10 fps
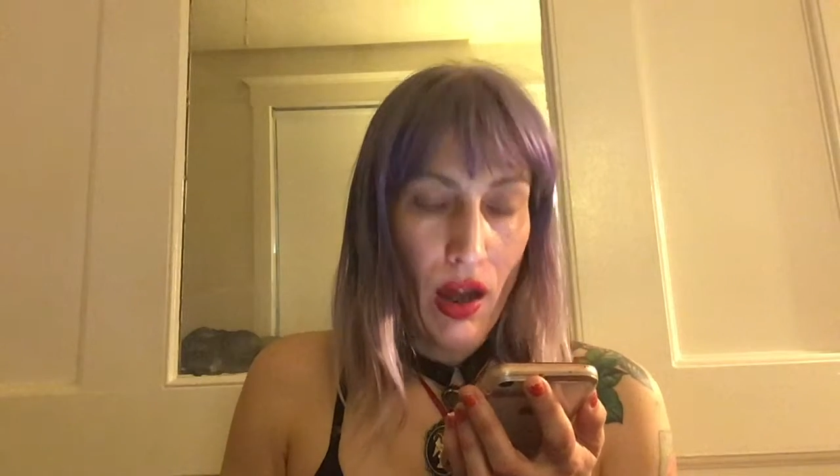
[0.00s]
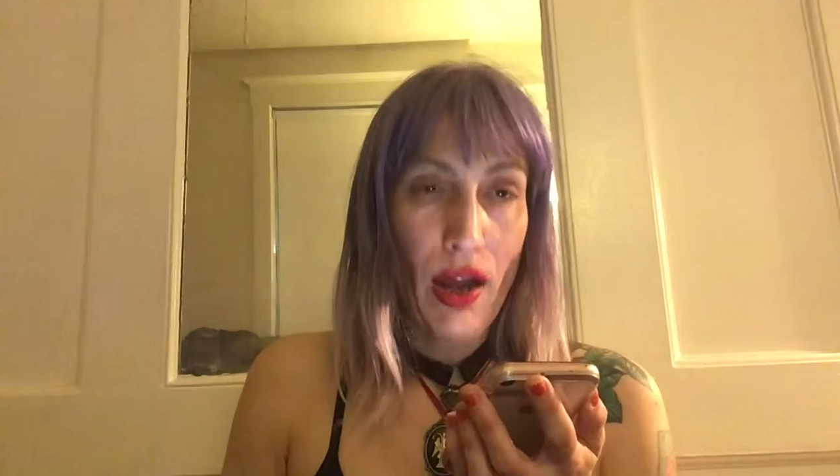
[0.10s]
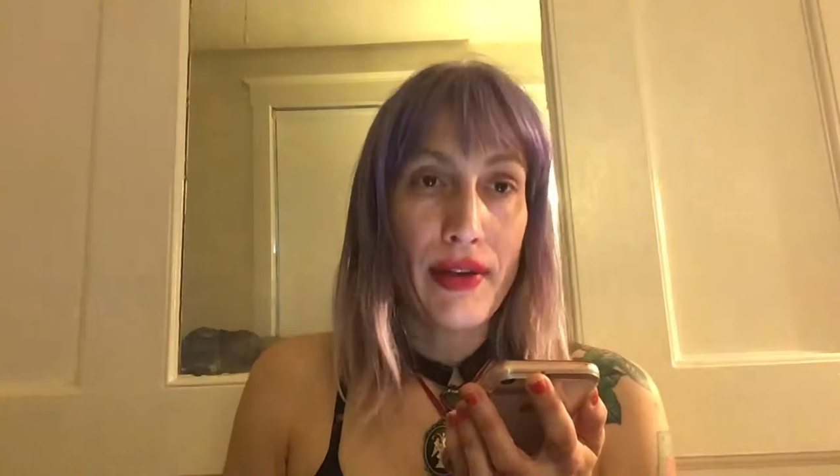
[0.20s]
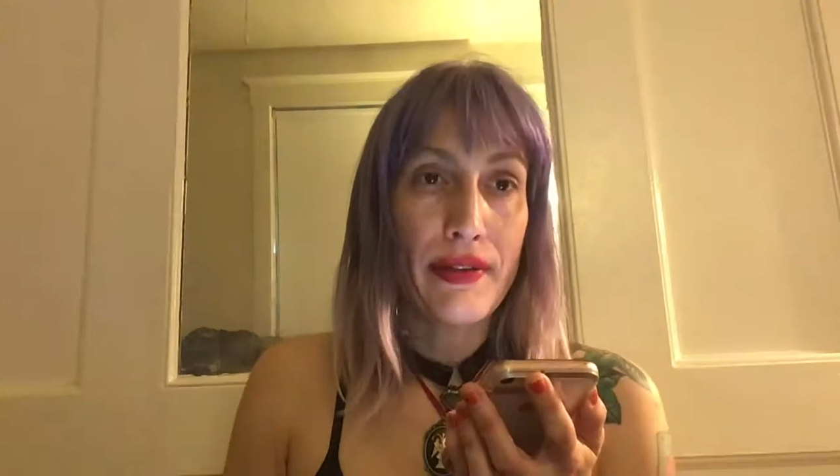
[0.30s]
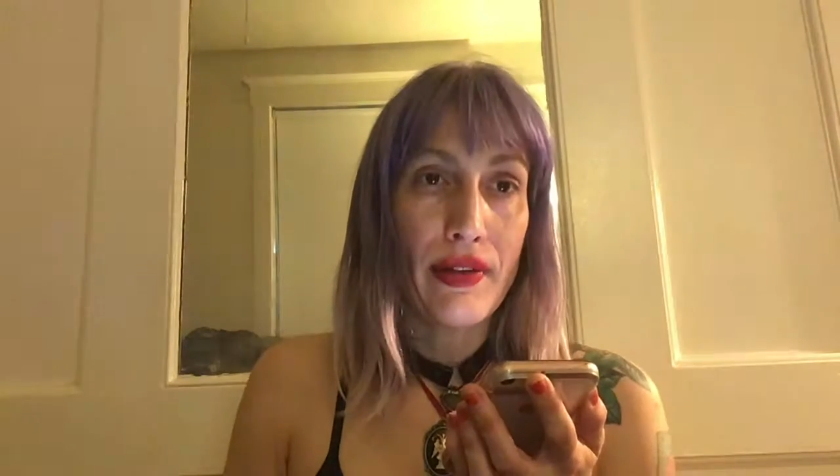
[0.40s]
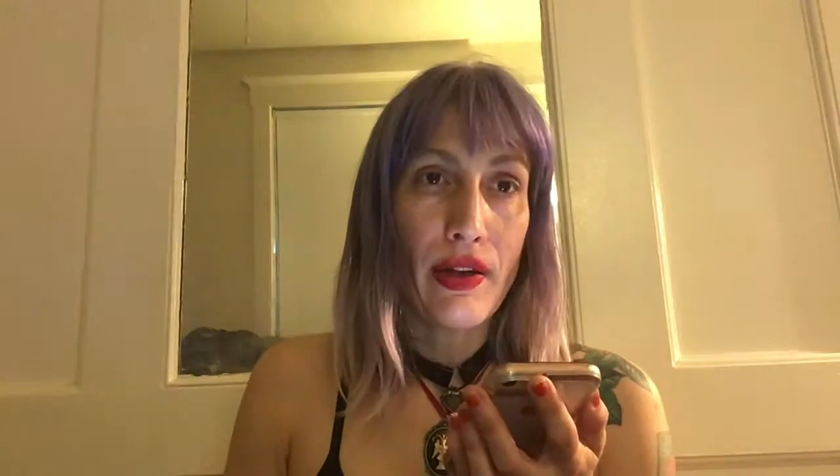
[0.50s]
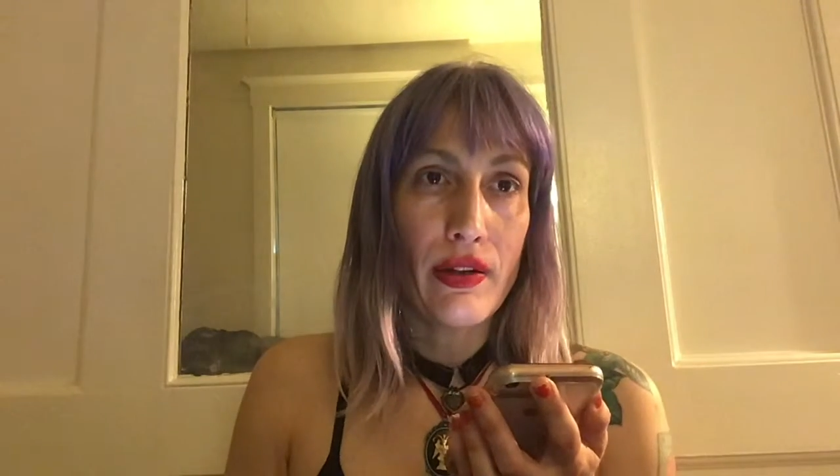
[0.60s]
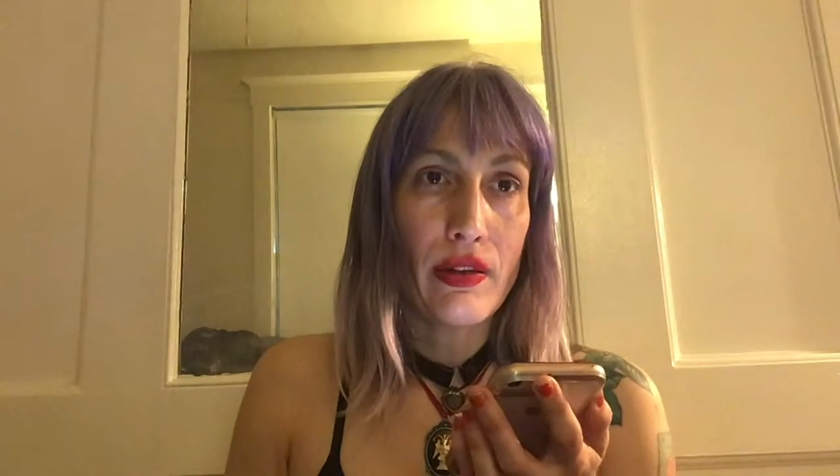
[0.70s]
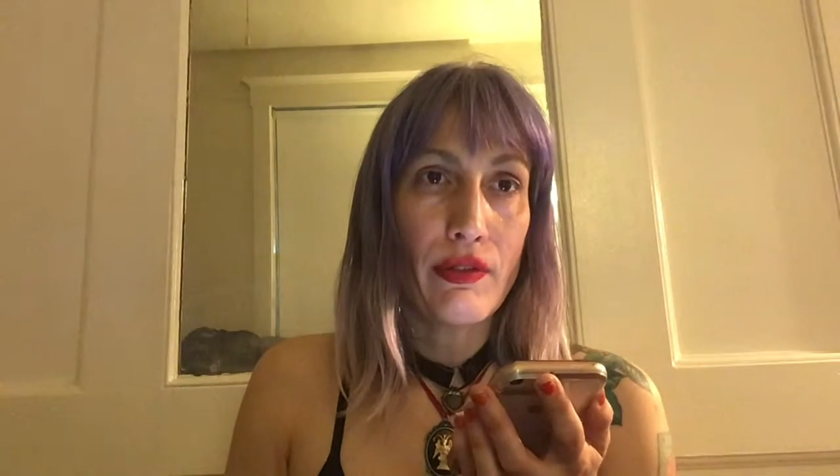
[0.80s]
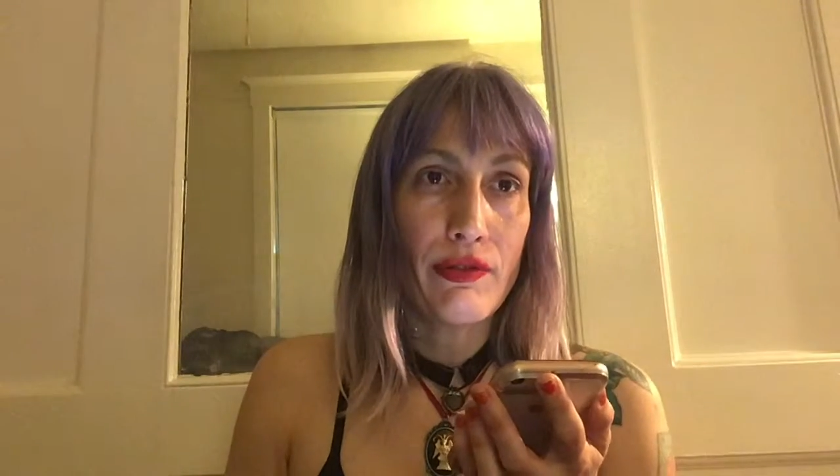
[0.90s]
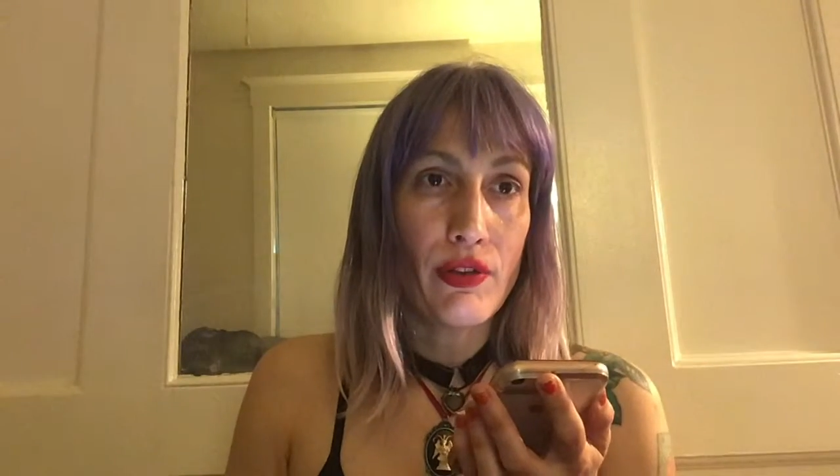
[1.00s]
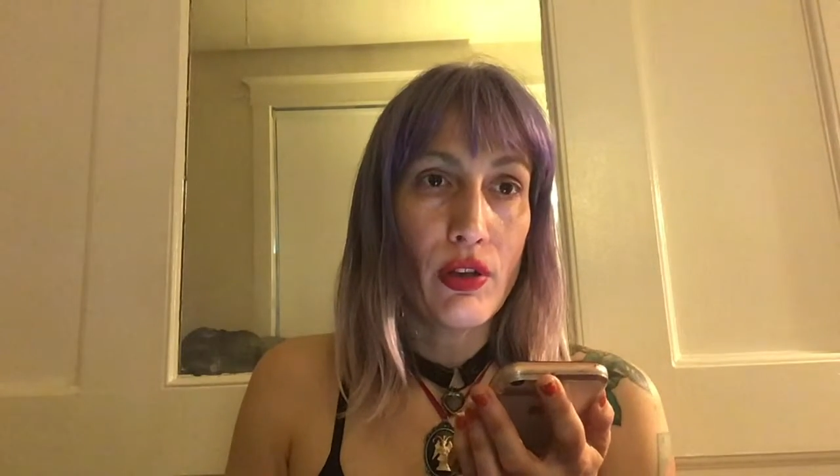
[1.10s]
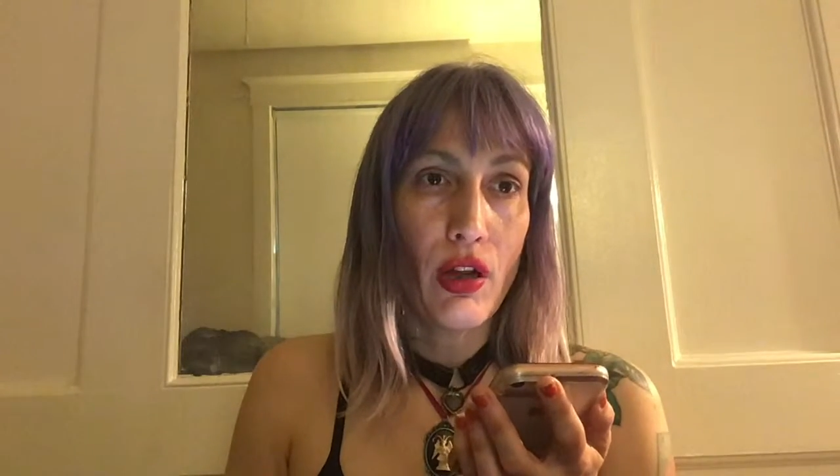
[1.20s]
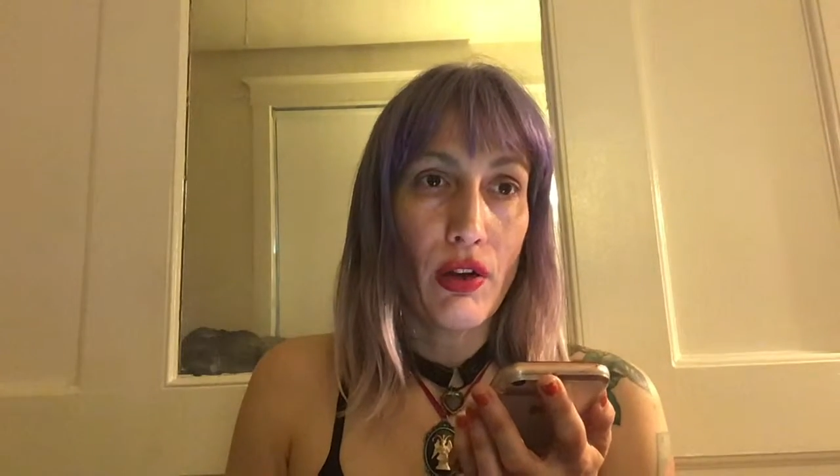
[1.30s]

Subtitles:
I decided the full